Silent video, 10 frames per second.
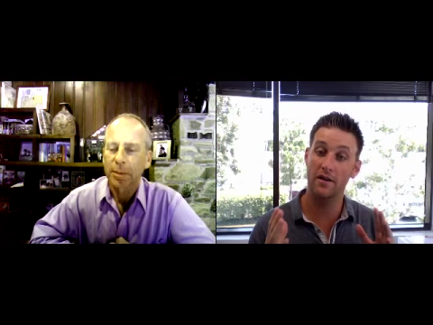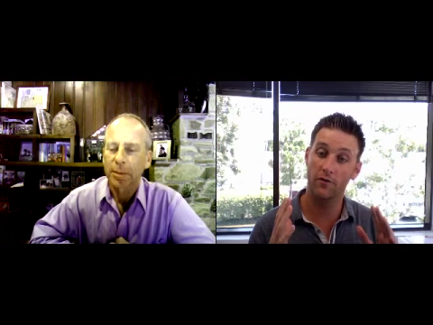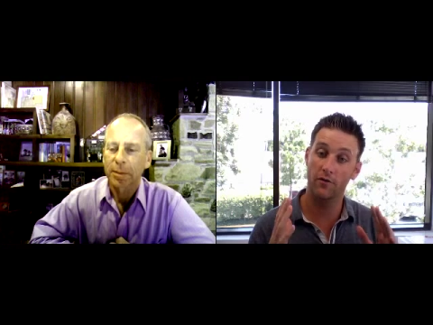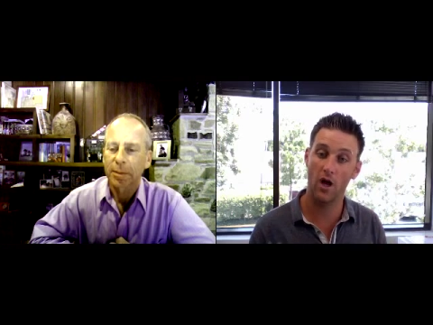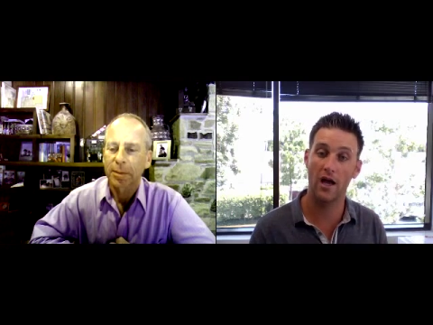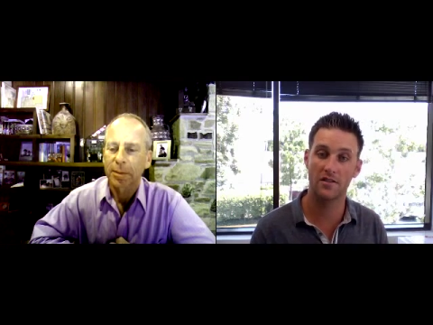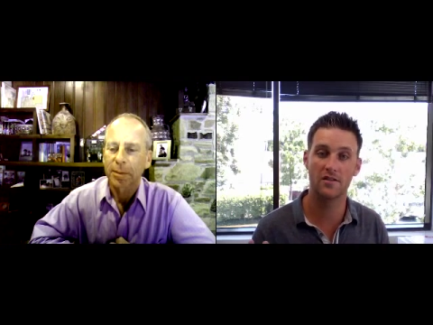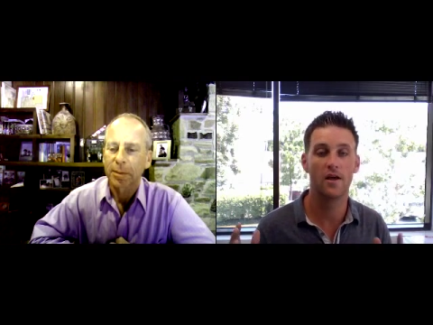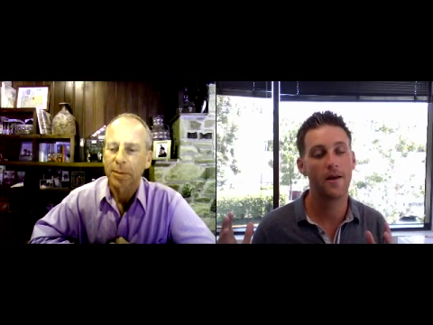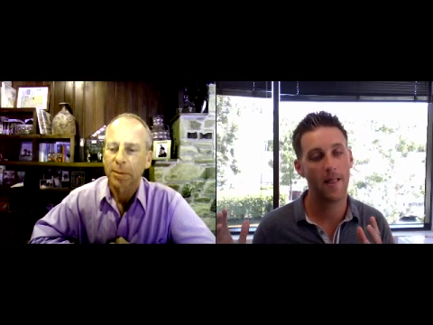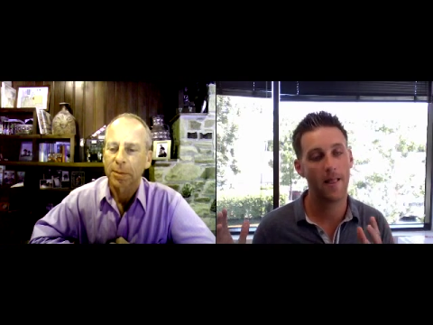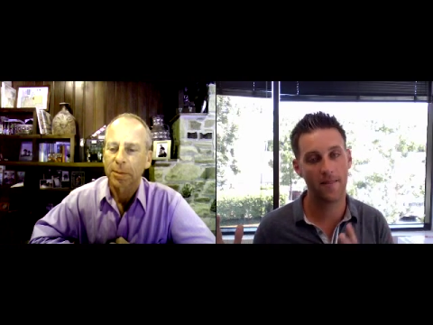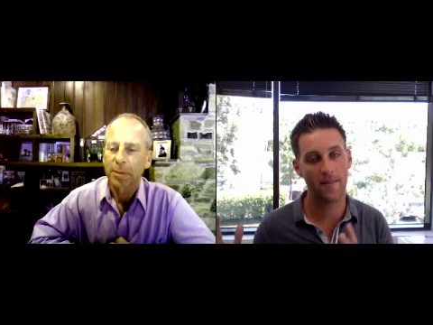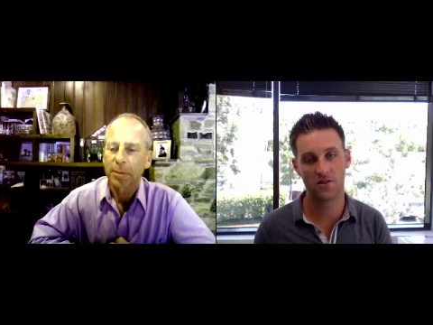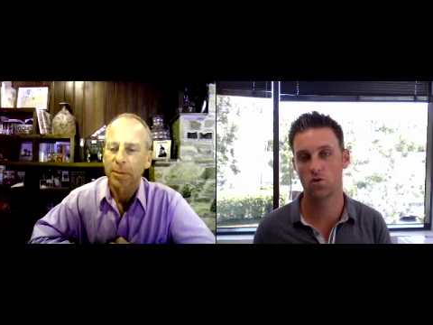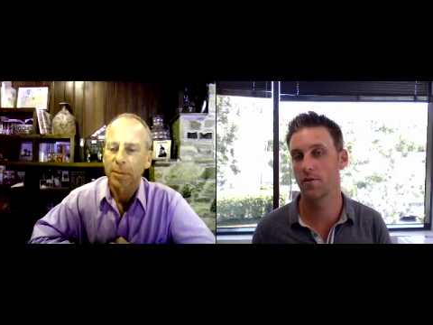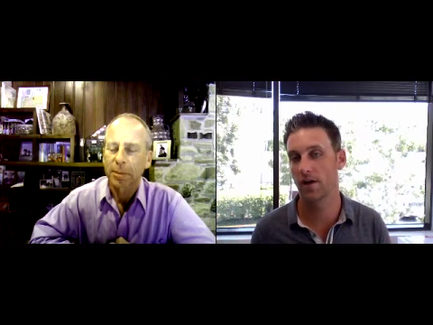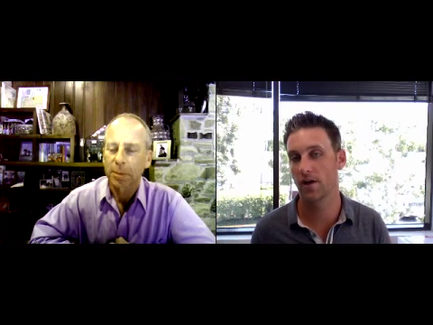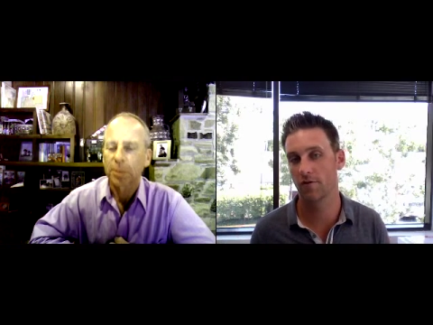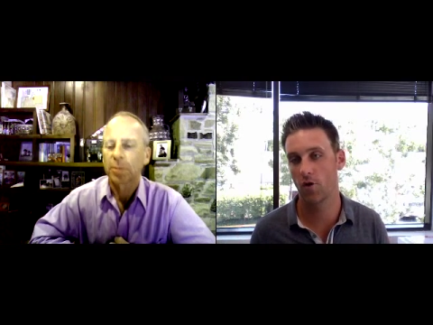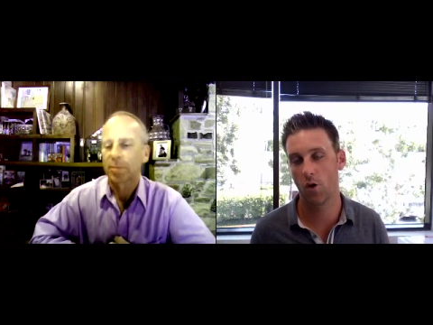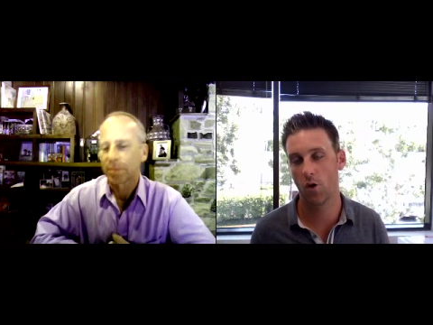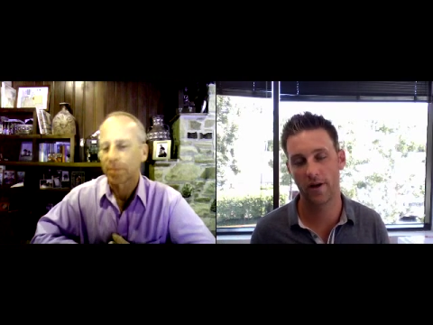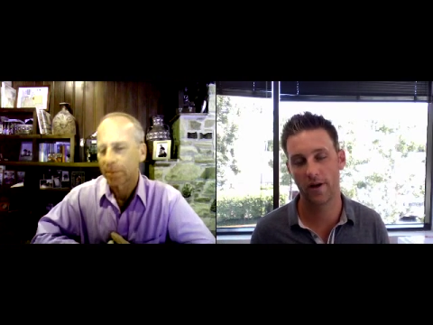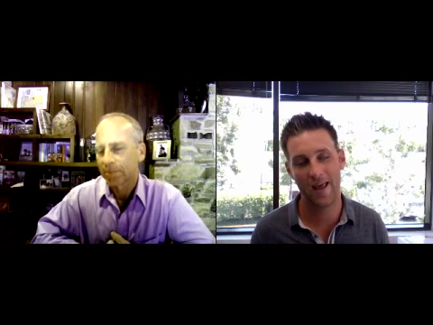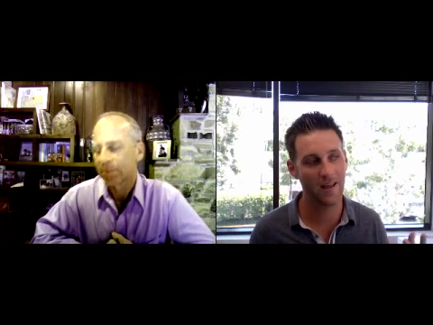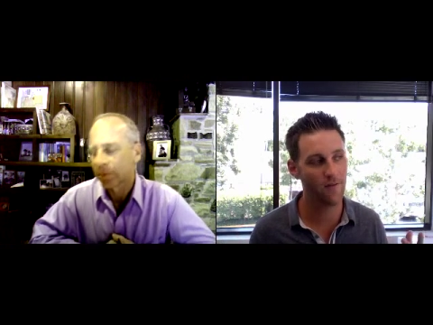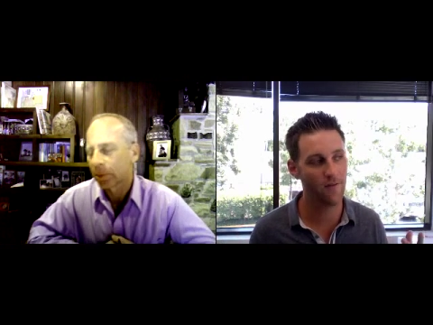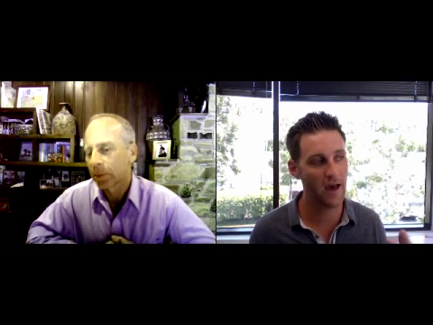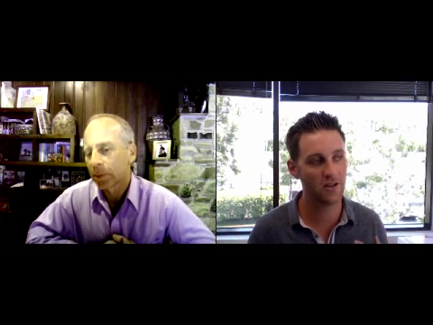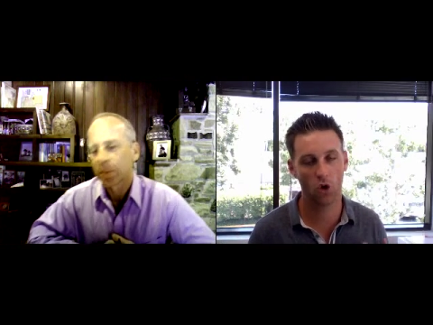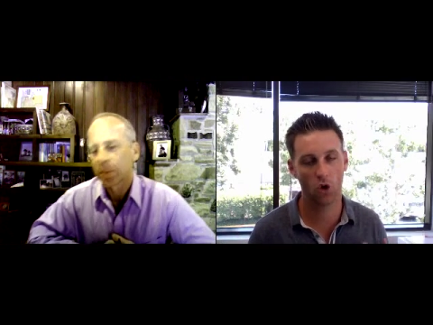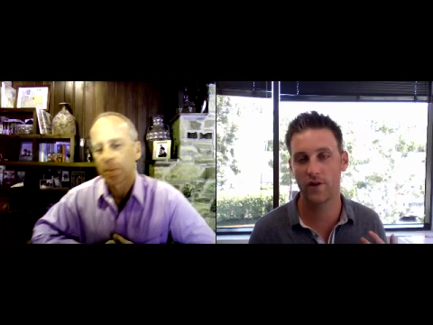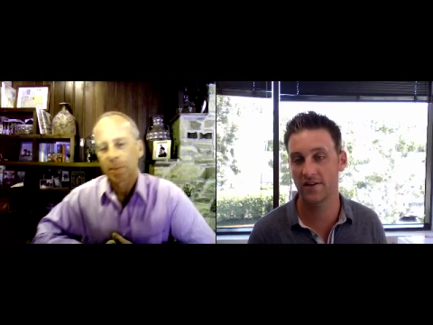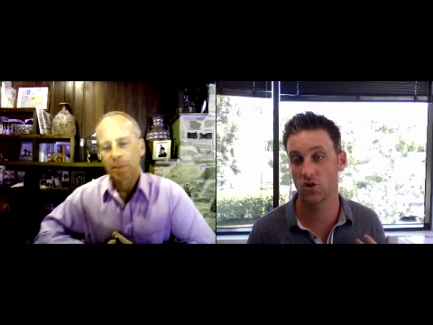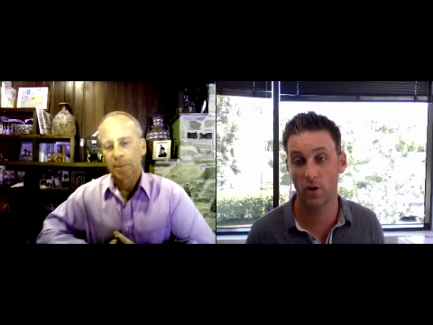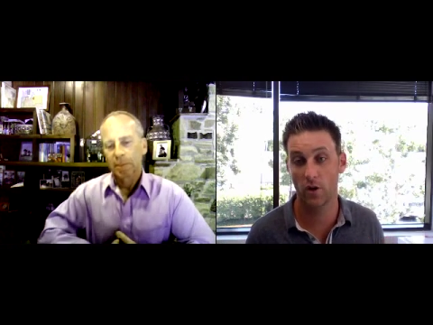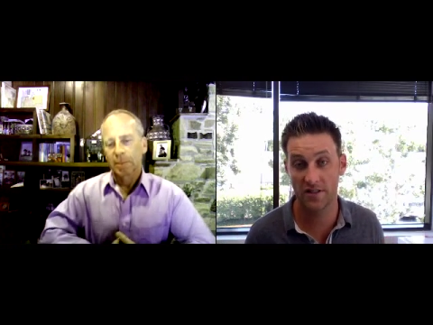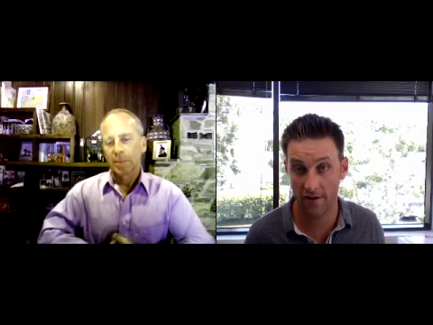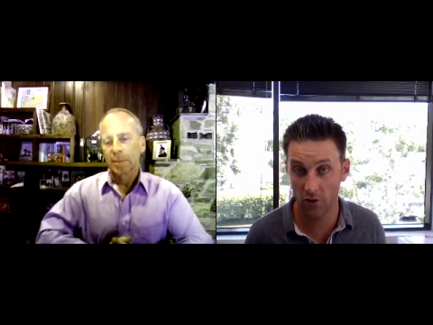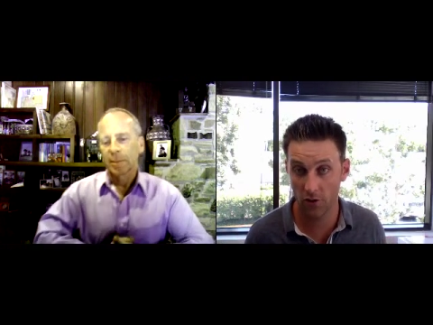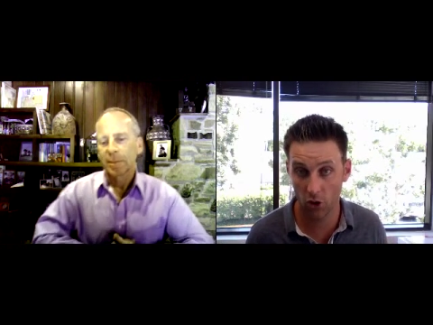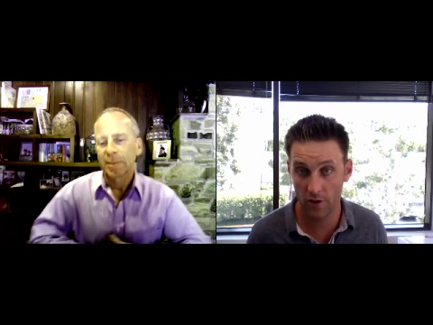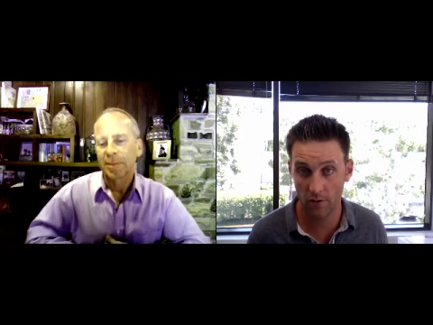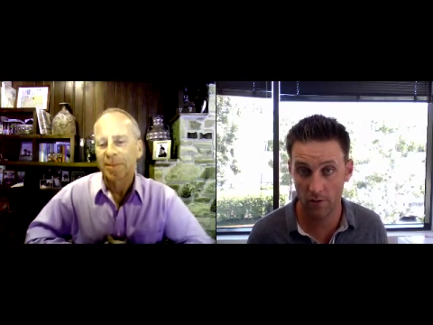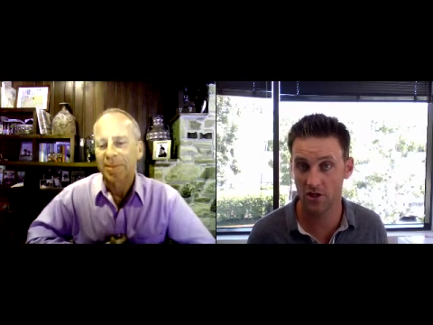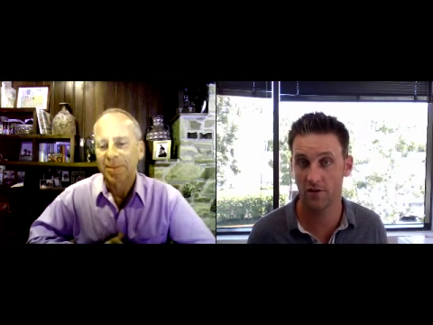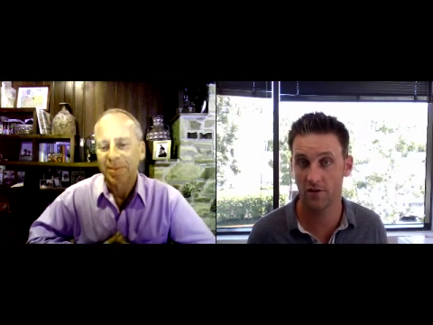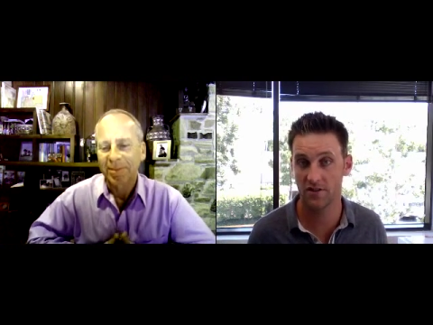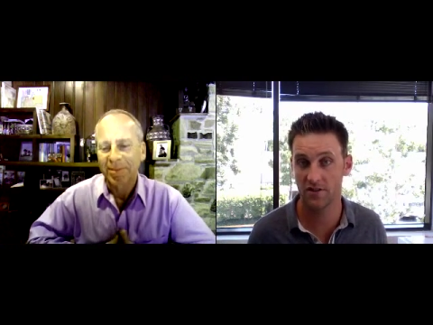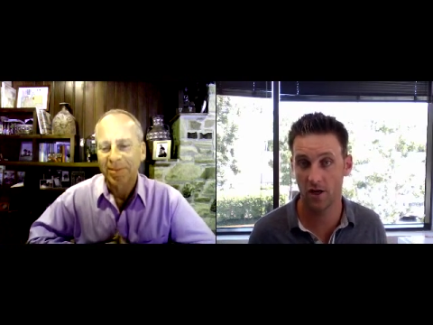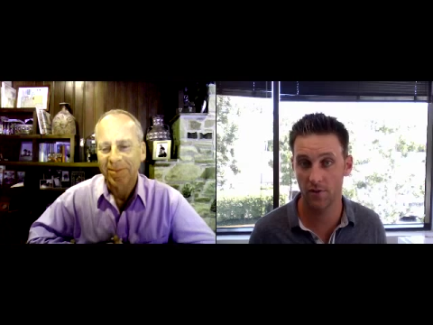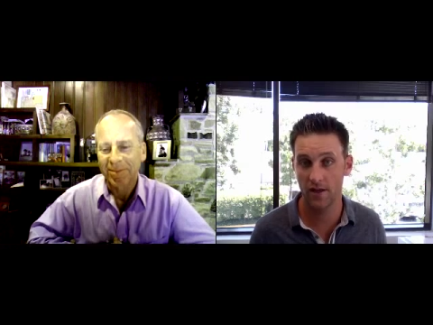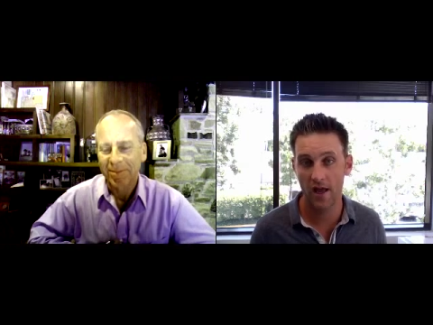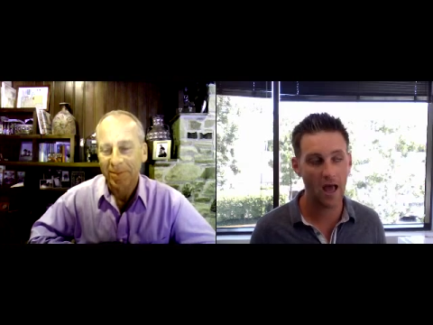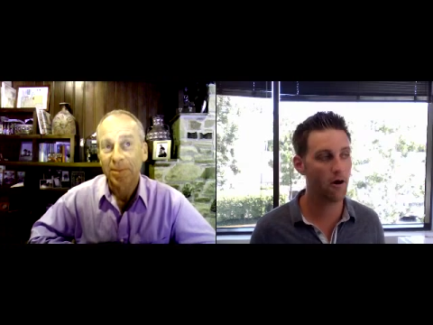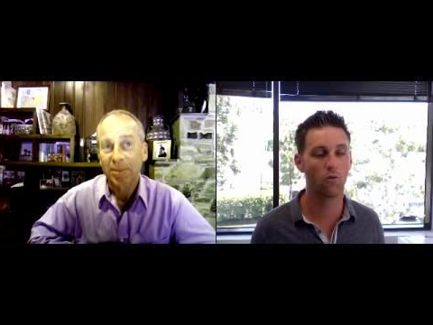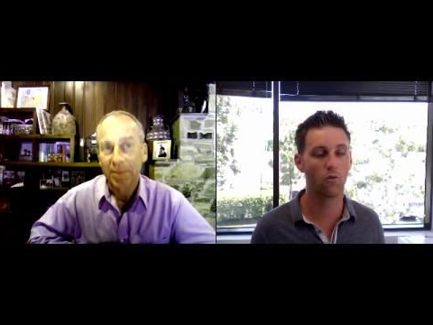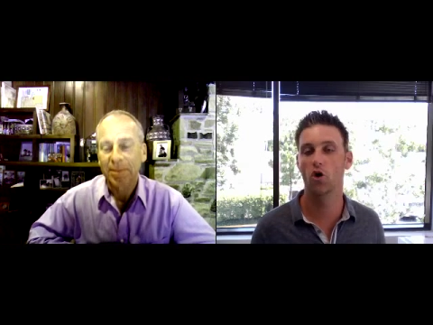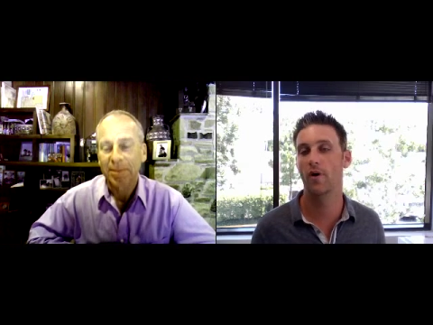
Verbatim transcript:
Speaker 1: it's going to mean for us and this is where we go forward. And, and if I told that to 27 year old me when we started this company,